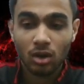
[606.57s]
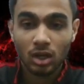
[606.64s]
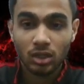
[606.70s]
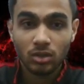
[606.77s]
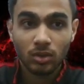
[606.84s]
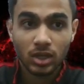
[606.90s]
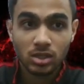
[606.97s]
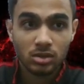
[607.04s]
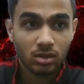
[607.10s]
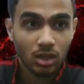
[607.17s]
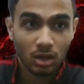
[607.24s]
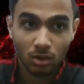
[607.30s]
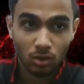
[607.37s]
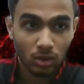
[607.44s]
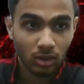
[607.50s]
otherwise they
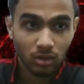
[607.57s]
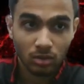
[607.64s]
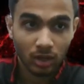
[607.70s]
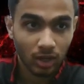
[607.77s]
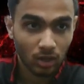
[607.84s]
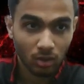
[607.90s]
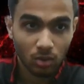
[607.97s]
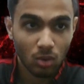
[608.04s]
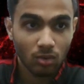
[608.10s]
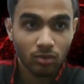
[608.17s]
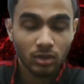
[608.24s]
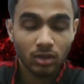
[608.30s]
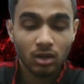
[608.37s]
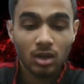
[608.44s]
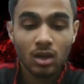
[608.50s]
are going to take
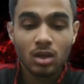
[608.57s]
over.